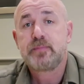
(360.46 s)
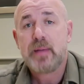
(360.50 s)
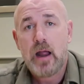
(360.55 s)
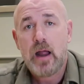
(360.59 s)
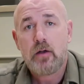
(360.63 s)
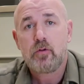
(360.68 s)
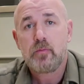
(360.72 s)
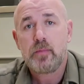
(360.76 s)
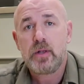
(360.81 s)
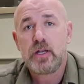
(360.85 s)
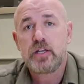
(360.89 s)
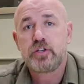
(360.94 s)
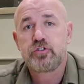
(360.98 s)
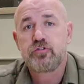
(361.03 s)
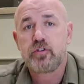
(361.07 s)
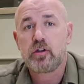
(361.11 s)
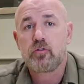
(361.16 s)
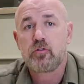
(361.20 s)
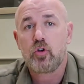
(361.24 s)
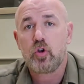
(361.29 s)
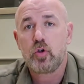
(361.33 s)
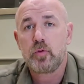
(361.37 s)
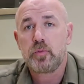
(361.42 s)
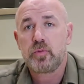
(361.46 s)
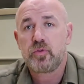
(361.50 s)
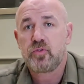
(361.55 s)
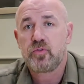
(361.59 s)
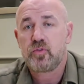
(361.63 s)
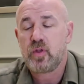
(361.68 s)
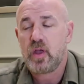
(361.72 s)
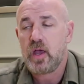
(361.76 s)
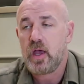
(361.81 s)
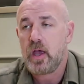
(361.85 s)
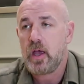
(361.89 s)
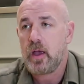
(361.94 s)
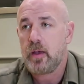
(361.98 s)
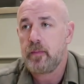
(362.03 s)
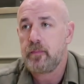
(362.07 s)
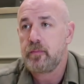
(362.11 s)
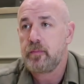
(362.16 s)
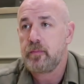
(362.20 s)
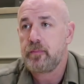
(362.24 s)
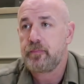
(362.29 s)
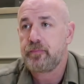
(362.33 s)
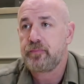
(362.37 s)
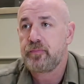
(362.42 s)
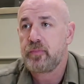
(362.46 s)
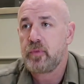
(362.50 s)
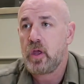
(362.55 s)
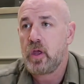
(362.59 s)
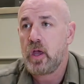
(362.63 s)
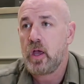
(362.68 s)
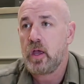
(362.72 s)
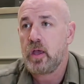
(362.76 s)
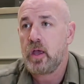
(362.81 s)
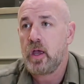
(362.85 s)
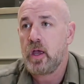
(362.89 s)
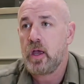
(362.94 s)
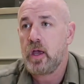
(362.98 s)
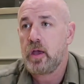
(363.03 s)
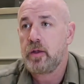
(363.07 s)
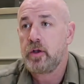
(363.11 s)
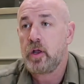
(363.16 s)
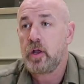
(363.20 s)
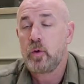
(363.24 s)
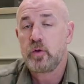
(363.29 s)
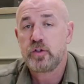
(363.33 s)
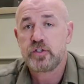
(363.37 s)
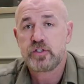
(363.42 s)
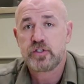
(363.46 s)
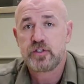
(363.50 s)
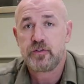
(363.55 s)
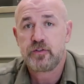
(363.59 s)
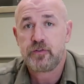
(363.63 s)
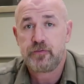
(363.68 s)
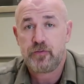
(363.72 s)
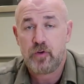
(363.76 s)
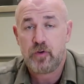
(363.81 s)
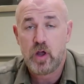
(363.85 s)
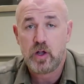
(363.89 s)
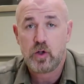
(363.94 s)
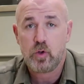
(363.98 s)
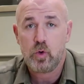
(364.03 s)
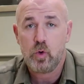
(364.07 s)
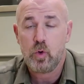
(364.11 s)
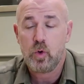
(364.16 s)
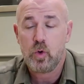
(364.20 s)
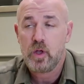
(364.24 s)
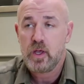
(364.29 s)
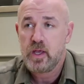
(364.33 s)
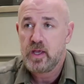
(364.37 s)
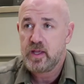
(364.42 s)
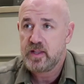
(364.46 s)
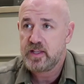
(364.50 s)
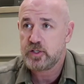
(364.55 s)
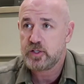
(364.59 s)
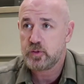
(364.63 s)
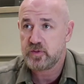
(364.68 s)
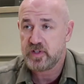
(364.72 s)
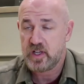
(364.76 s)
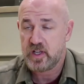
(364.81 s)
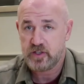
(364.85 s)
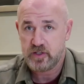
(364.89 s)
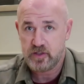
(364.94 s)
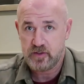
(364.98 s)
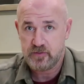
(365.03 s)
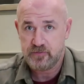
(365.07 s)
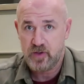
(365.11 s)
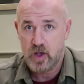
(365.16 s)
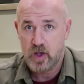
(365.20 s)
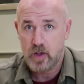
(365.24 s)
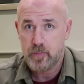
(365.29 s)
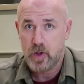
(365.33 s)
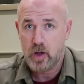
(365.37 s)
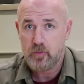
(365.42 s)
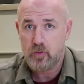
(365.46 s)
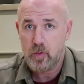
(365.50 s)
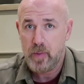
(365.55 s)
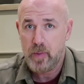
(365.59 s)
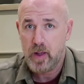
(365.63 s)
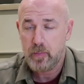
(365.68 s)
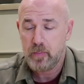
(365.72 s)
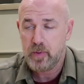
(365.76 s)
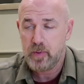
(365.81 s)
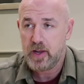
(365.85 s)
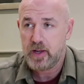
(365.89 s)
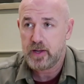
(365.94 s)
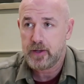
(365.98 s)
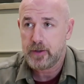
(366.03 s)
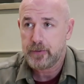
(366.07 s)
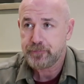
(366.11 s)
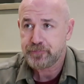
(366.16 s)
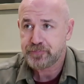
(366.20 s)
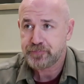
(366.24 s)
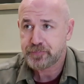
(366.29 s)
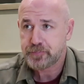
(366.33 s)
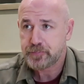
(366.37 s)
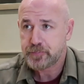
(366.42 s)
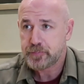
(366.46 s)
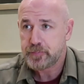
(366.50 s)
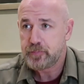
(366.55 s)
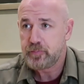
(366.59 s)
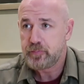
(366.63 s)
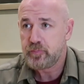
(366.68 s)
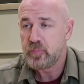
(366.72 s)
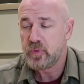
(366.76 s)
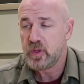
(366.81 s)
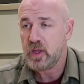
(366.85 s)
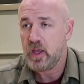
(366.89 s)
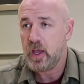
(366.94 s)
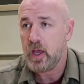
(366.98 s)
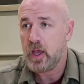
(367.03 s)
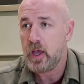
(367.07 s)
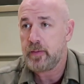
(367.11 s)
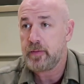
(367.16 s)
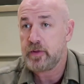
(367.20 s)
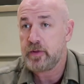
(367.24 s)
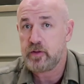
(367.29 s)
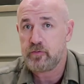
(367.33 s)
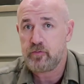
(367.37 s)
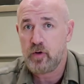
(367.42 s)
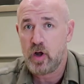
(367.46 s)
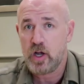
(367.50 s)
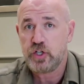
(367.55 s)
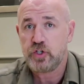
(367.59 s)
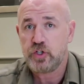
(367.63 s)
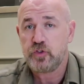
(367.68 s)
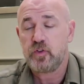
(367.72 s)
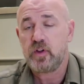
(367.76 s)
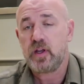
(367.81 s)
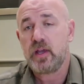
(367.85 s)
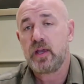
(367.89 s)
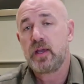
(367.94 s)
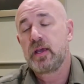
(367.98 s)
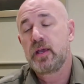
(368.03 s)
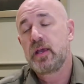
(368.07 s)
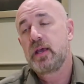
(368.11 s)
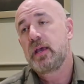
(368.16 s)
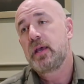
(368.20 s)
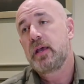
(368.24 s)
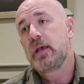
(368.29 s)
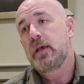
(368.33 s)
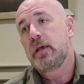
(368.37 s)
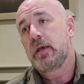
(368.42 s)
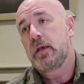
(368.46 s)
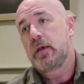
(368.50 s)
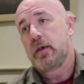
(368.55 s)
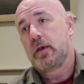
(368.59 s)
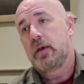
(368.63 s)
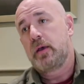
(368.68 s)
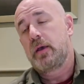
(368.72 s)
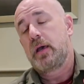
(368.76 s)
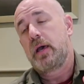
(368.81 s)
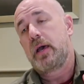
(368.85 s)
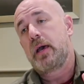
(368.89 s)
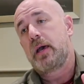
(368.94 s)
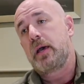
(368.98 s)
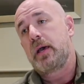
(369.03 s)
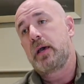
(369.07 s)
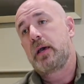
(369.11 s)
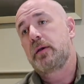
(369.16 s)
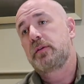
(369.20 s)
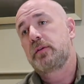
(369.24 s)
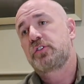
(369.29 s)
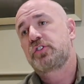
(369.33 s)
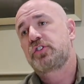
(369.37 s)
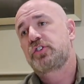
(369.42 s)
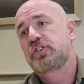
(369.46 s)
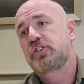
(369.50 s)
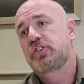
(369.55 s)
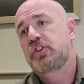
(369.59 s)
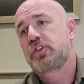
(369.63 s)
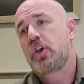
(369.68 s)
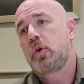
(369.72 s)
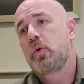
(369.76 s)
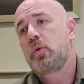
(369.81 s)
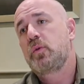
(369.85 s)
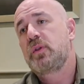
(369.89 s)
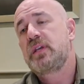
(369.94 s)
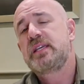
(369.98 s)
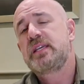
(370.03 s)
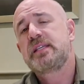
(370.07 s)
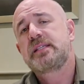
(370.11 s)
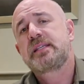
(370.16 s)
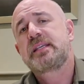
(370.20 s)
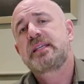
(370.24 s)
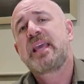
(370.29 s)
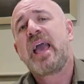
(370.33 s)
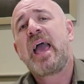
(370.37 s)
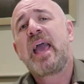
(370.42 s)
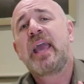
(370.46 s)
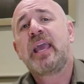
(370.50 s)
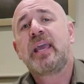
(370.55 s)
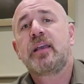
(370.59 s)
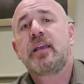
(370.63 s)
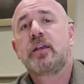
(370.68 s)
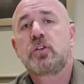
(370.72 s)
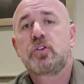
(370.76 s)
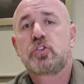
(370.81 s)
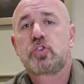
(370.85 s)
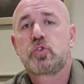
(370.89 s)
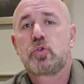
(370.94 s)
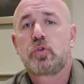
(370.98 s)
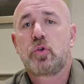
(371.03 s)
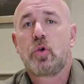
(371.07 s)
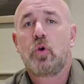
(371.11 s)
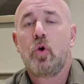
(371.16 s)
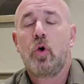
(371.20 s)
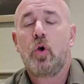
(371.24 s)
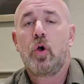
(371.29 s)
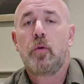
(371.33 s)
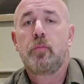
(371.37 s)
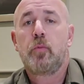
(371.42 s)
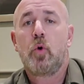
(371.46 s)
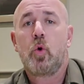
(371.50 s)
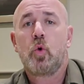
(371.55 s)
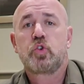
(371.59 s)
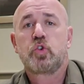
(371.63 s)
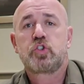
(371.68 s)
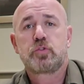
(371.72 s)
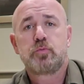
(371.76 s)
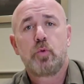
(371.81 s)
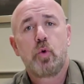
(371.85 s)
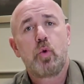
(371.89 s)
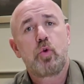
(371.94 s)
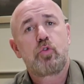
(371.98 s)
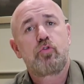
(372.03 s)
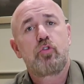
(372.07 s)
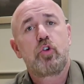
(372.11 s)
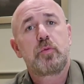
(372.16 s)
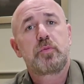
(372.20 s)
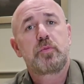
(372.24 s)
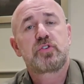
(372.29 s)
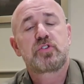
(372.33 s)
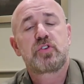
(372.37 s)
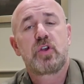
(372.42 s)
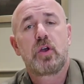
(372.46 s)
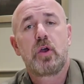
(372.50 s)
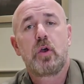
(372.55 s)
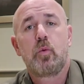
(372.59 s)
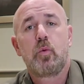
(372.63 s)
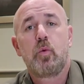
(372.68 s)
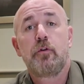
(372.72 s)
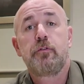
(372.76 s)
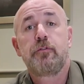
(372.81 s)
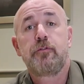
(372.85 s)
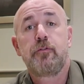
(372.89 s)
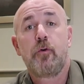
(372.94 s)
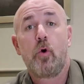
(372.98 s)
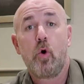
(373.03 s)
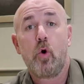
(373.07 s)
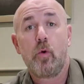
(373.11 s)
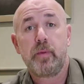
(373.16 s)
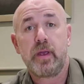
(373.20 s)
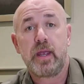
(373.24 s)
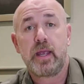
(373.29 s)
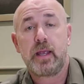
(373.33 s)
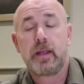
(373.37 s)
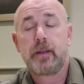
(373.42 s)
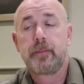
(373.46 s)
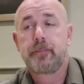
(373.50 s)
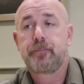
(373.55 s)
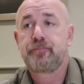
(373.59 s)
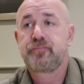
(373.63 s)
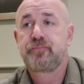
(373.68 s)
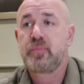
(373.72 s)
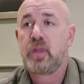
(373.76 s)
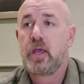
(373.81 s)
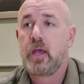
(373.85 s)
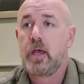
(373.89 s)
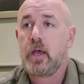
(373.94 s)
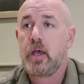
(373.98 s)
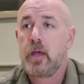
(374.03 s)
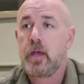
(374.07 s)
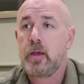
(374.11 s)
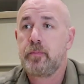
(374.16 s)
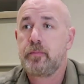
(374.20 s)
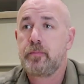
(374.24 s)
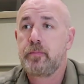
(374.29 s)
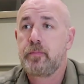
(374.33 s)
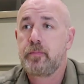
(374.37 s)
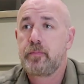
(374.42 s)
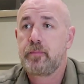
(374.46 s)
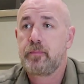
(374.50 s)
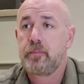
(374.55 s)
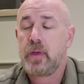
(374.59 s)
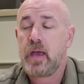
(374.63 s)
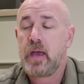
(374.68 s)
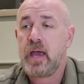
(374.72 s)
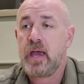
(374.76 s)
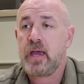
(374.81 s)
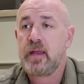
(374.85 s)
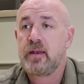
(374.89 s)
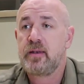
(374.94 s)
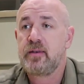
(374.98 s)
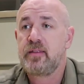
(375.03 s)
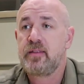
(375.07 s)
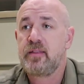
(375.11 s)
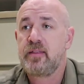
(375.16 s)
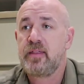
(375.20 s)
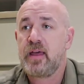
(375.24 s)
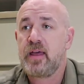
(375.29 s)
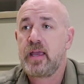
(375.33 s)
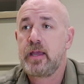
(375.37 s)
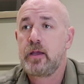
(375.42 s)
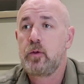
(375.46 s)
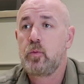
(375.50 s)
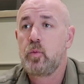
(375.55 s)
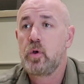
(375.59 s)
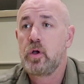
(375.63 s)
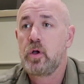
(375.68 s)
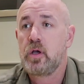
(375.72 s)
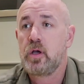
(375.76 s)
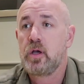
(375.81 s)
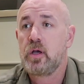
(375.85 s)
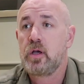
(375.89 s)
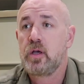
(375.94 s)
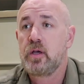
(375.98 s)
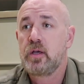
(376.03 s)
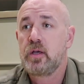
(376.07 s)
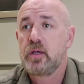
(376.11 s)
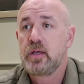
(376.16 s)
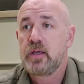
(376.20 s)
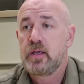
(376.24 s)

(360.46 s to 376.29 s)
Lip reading: paramilitary groups known as the Freikorps. This was under the Weimar Republic and the Reichswehr. So these gangs or small groups were forming, and they were